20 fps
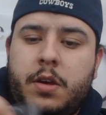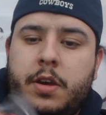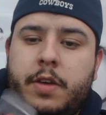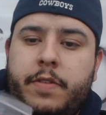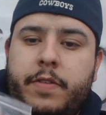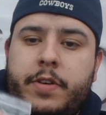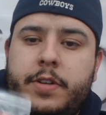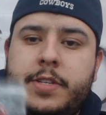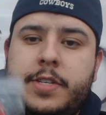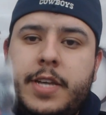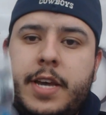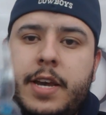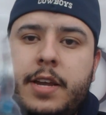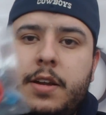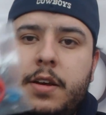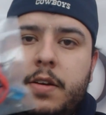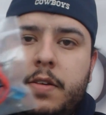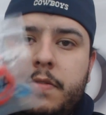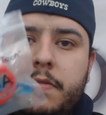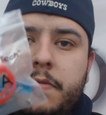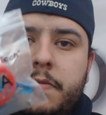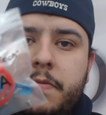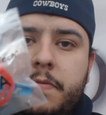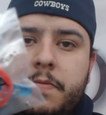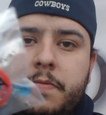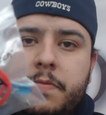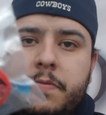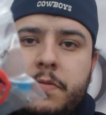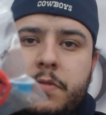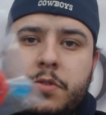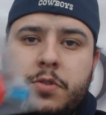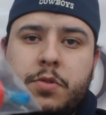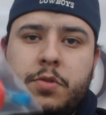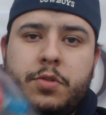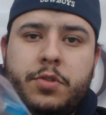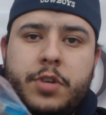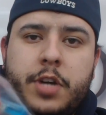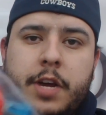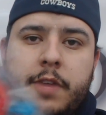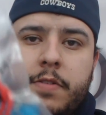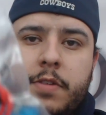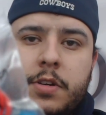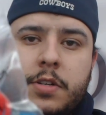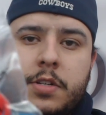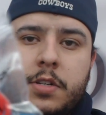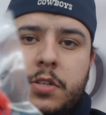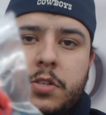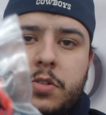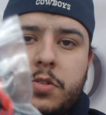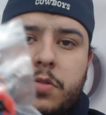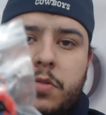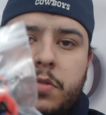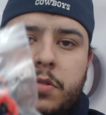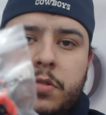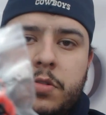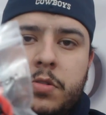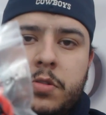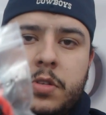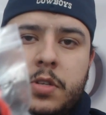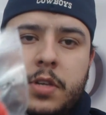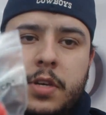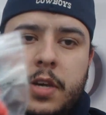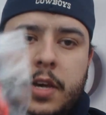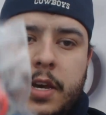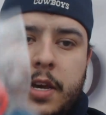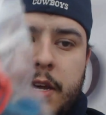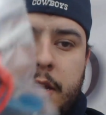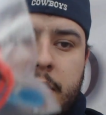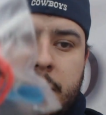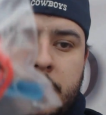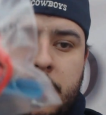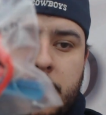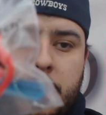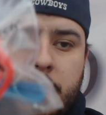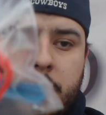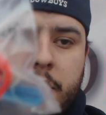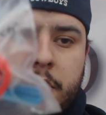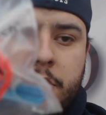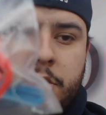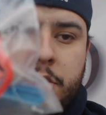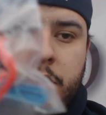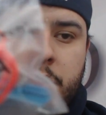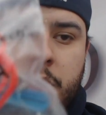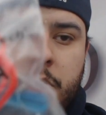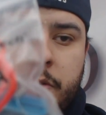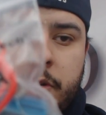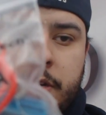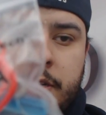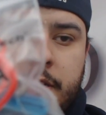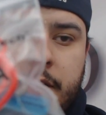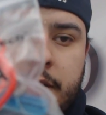You have your set of screwdrivers and screws and your additional O-rings.